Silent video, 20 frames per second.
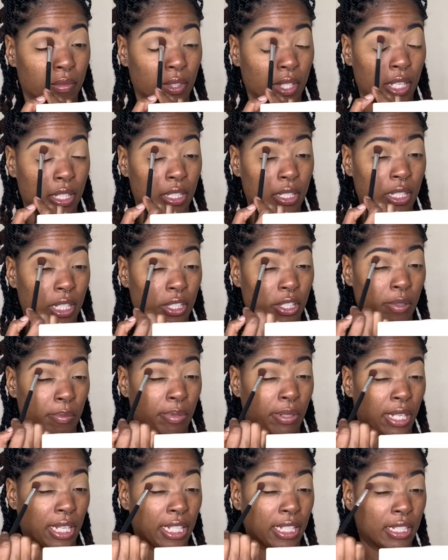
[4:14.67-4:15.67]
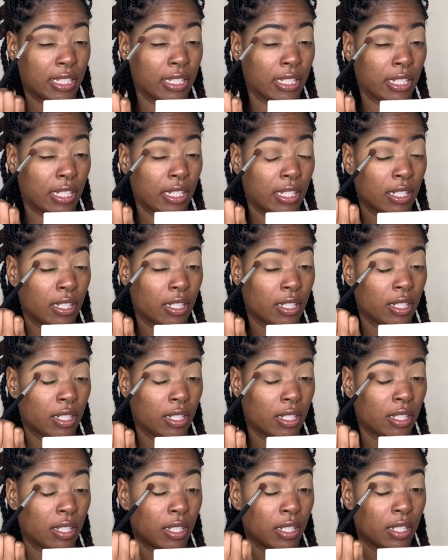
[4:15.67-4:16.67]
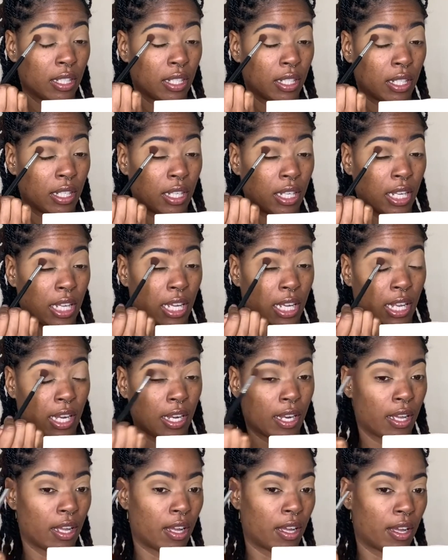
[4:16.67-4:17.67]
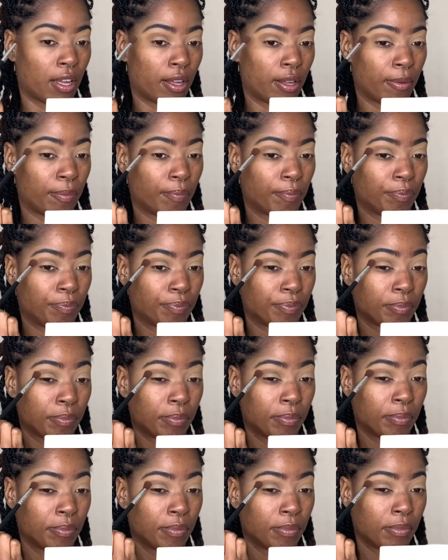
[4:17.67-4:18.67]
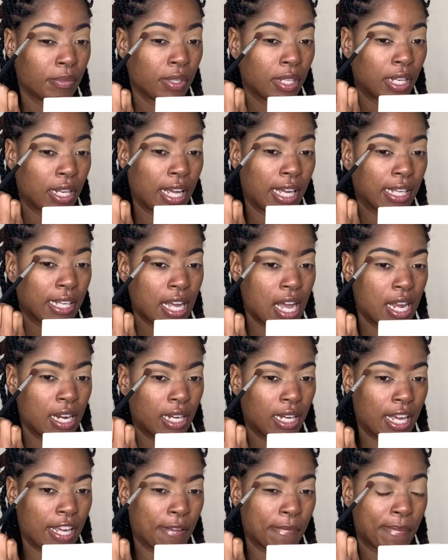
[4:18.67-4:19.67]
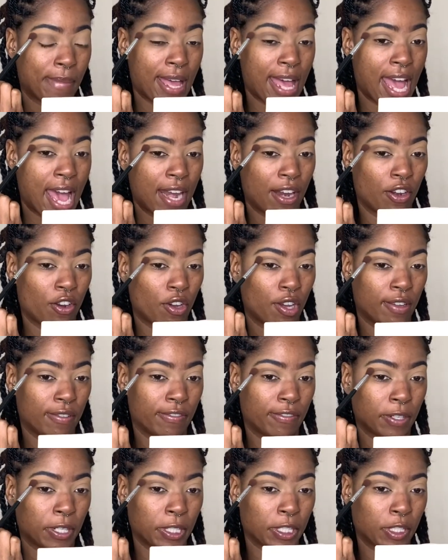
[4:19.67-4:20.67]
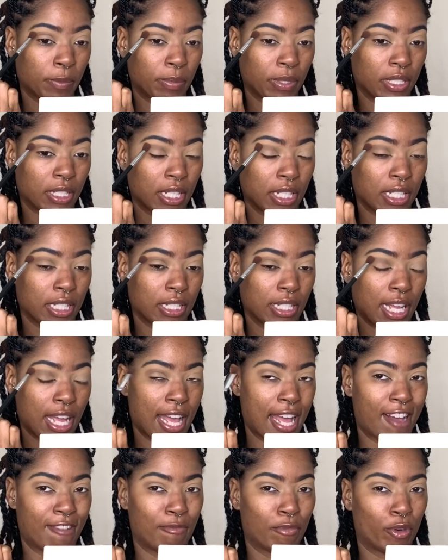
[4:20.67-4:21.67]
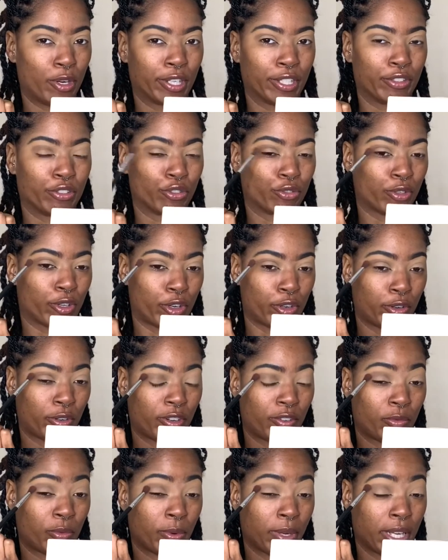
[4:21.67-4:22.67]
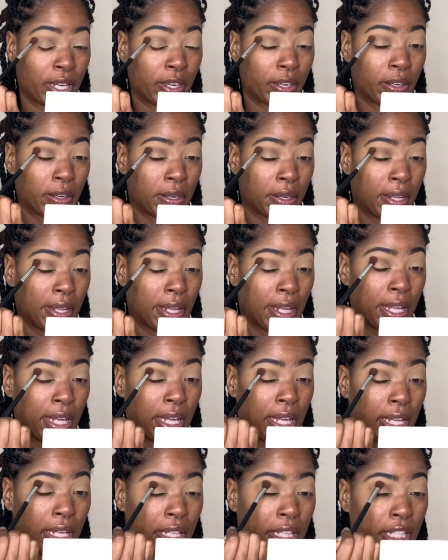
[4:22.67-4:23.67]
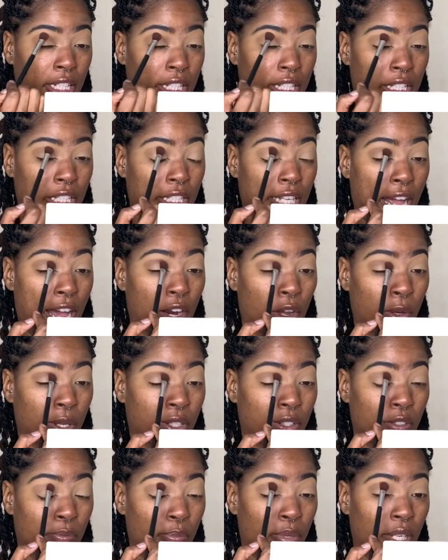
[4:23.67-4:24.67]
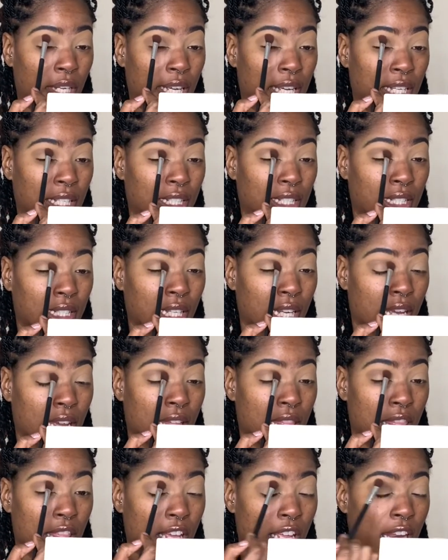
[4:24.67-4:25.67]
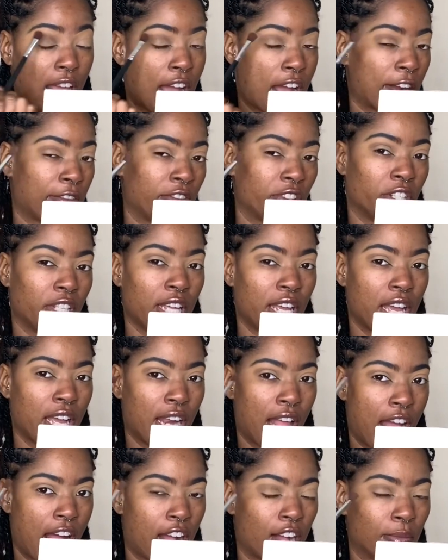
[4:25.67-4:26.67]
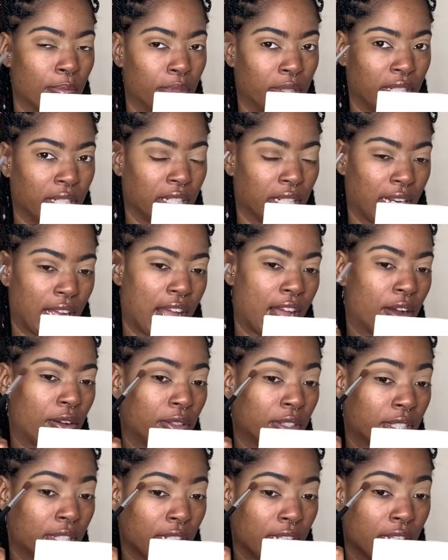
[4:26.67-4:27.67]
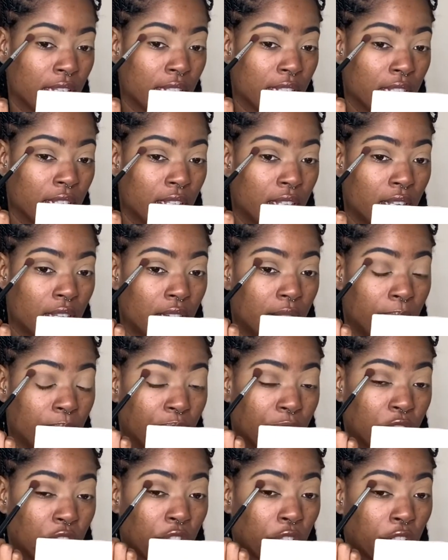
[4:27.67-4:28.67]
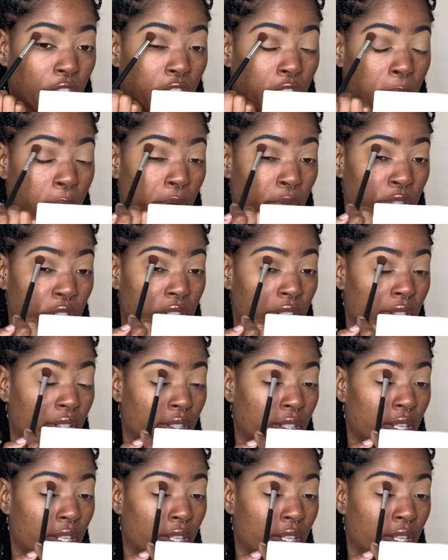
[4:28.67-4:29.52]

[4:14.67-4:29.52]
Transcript: I just like to place it in, like kind of like pat it on first, because I have more control of where the shadow is placed. And then after that, I blend it out in circular motion